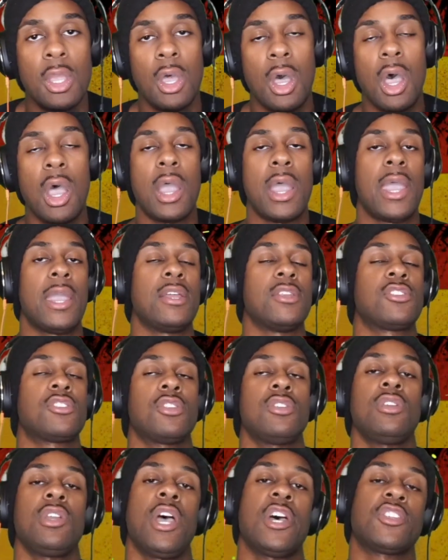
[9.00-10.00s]
All right, so
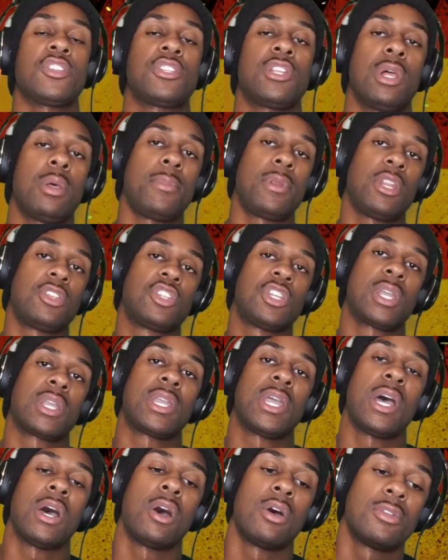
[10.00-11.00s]
you guys are telling me to
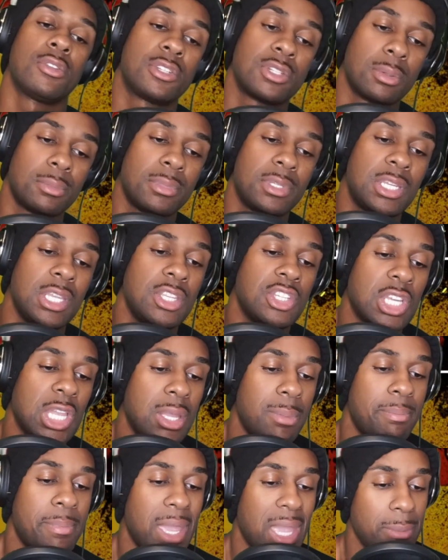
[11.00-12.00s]
check out some
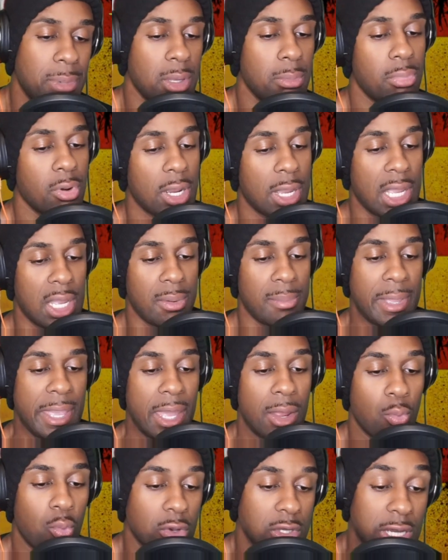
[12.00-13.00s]
TJ Baby Brain,
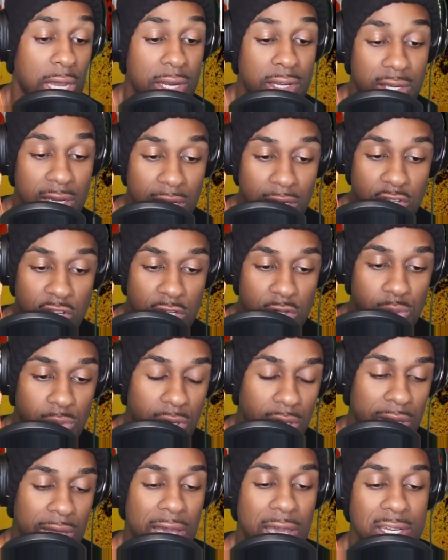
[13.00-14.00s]
man, which I did just
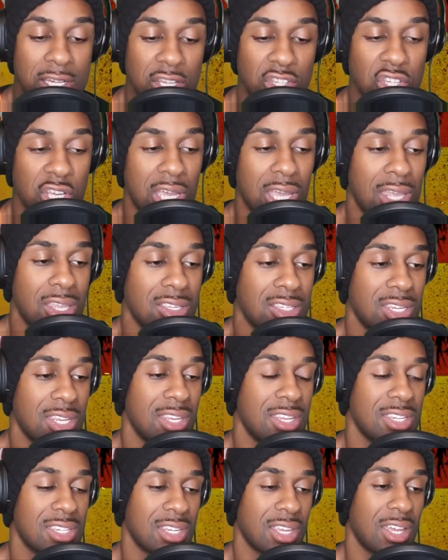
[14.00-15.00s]
realize he changed
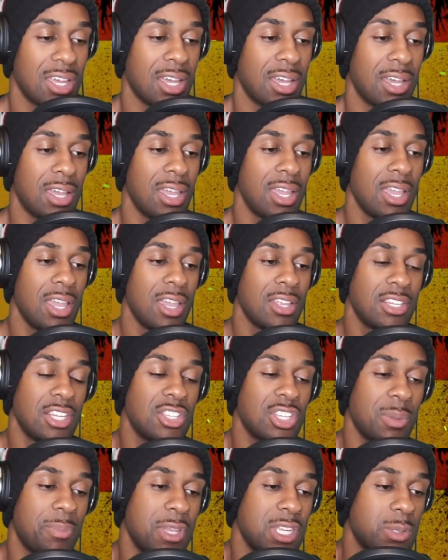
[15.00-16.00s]
his
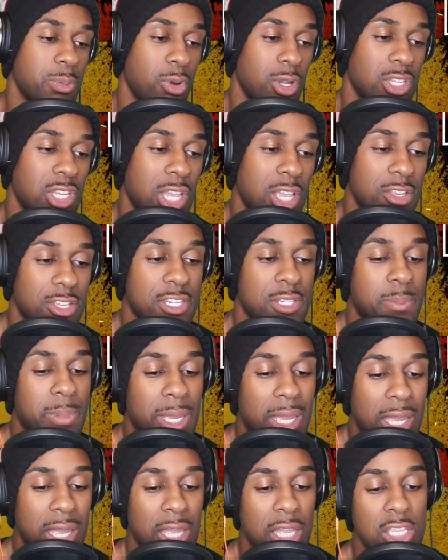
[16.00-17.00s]
TJ Beast Boy changed his
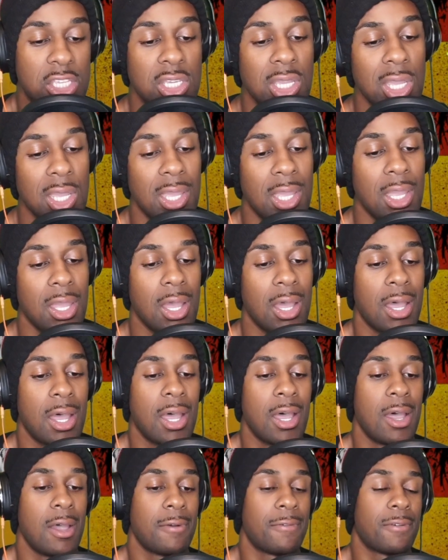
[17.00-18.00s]
page
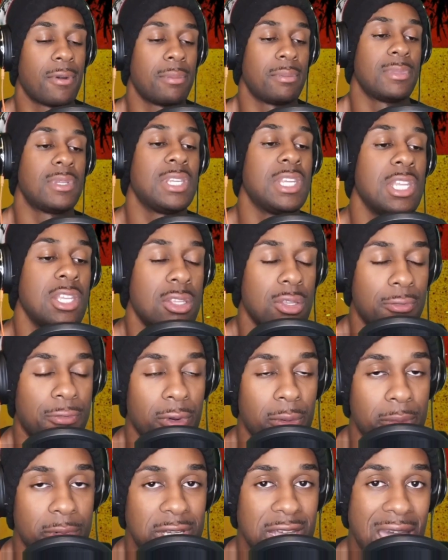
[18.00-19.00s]
from
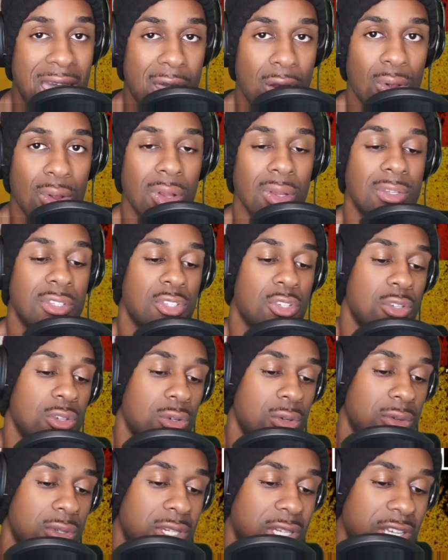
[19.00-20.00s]
Tattle
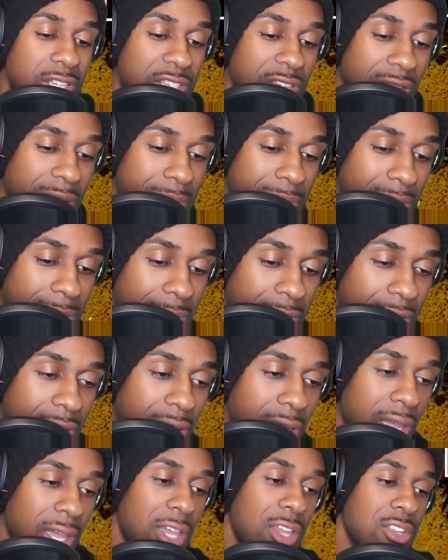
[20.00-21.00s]
to TJ BB.
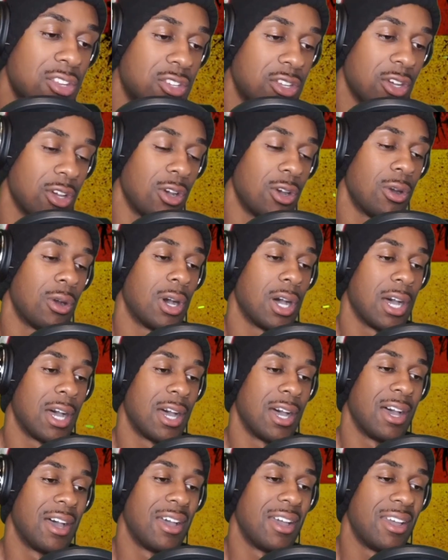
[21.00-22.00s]

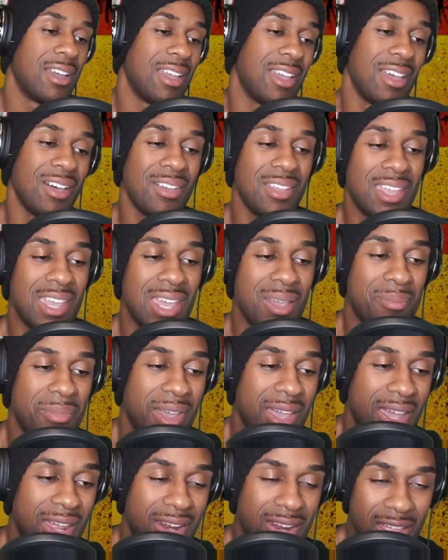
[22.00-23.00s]
So hell yeah,
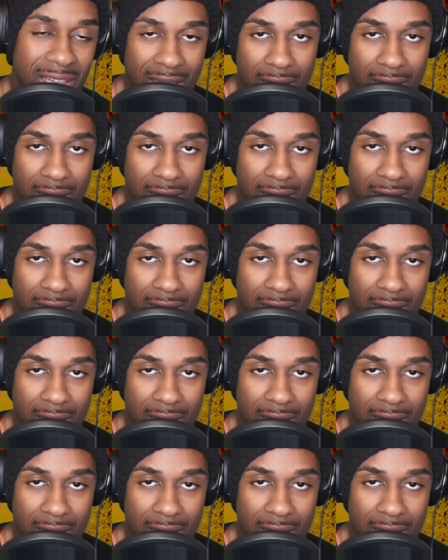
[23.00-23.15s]
man.